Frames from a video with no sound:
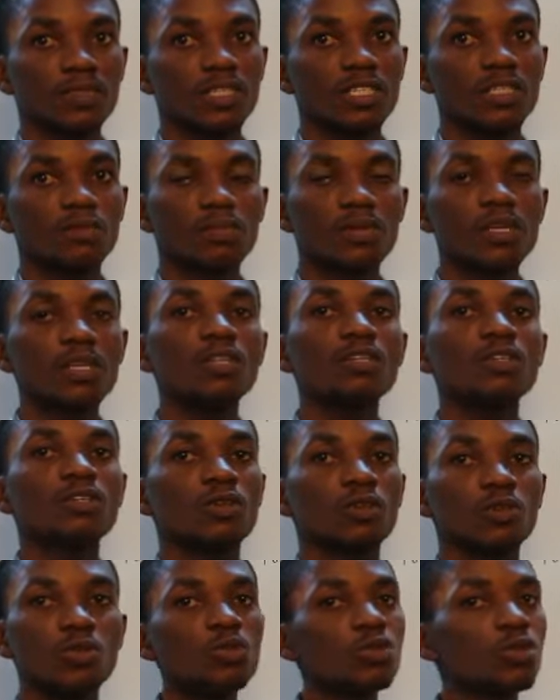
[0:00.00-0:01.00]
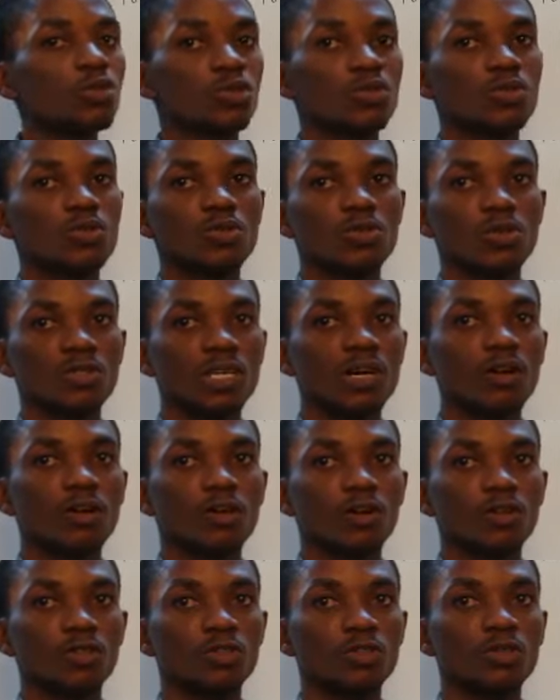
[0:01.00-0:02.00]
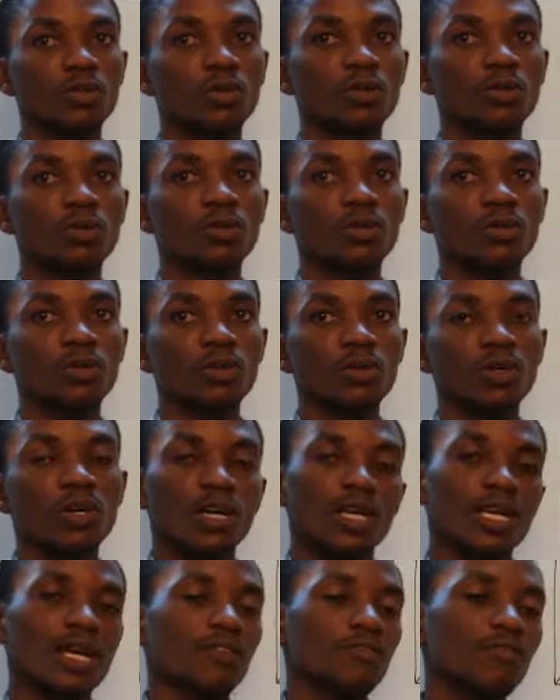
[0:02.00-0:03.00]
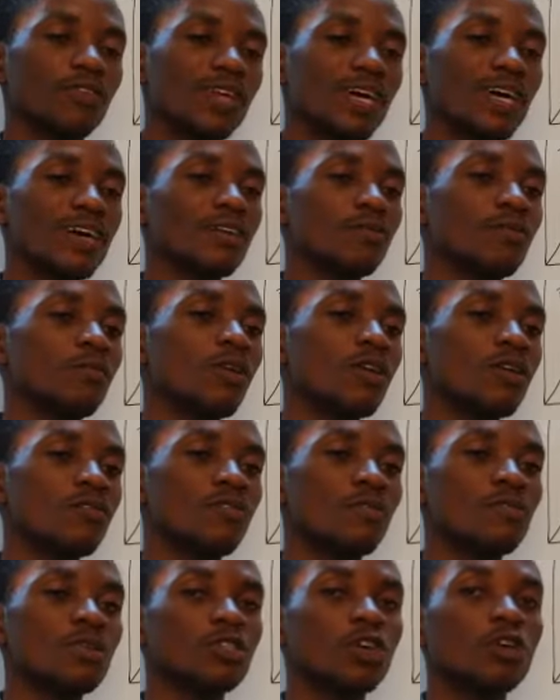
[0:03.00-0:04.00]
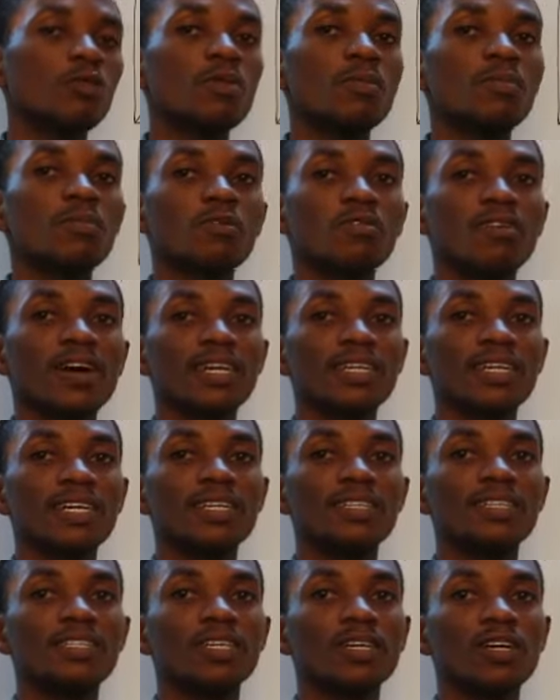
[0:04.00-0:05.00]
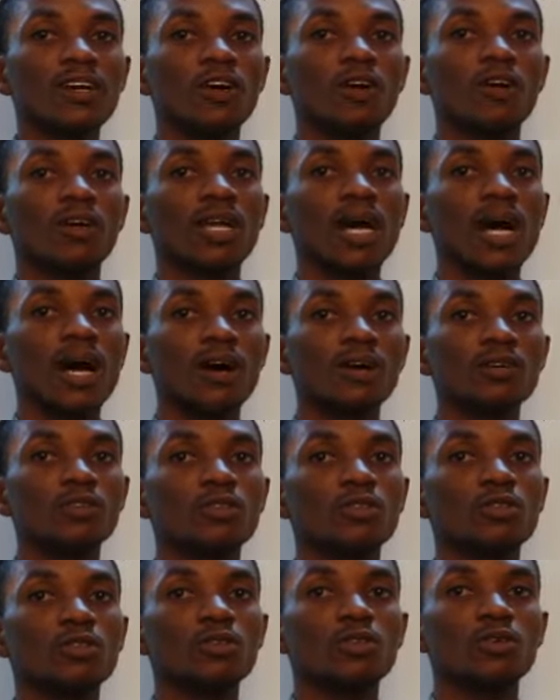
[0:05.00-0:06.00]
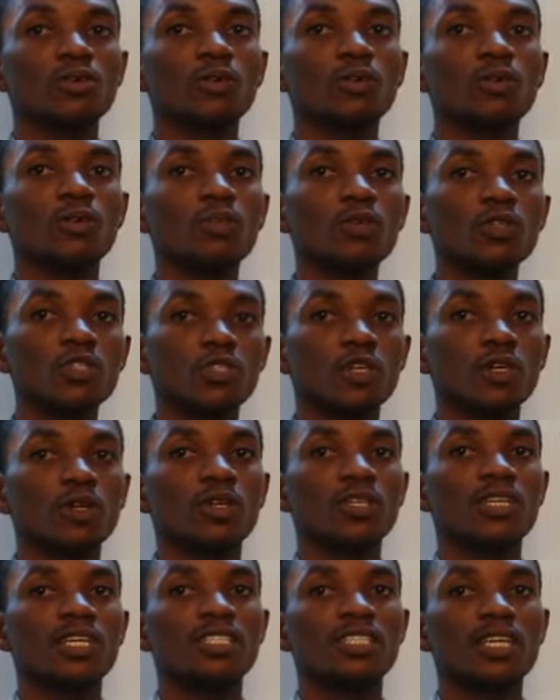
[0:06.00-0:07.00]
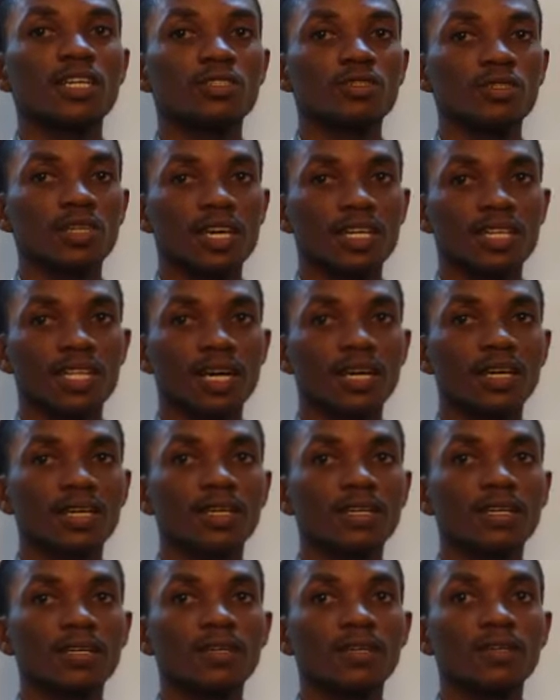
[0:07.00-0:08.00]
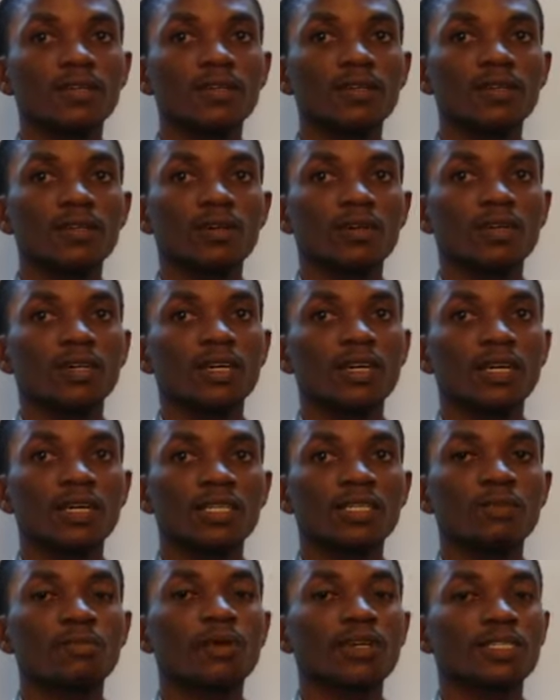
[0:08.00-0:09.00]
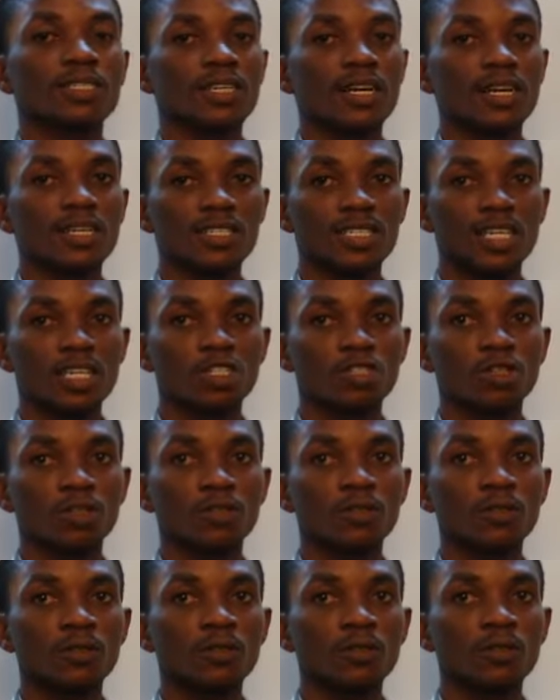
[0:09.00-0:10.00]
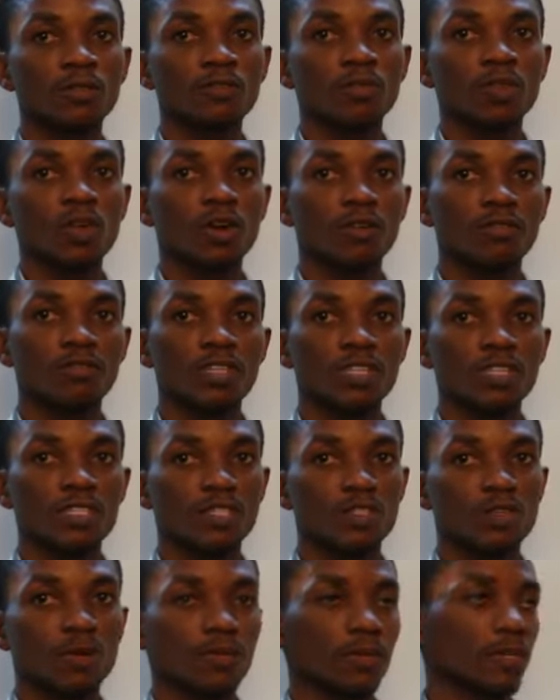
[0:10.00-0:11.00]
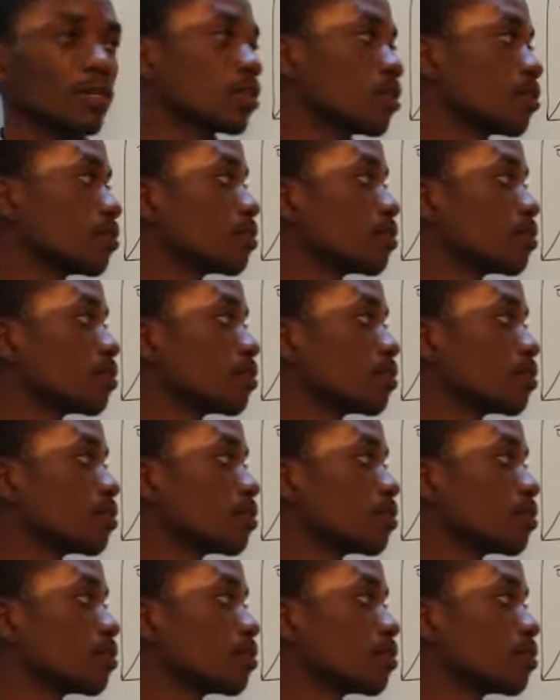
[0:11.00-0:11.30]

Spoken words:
The spring lose total control. Now, further, more information will be provided on how to put your data together in the practical section of this topic.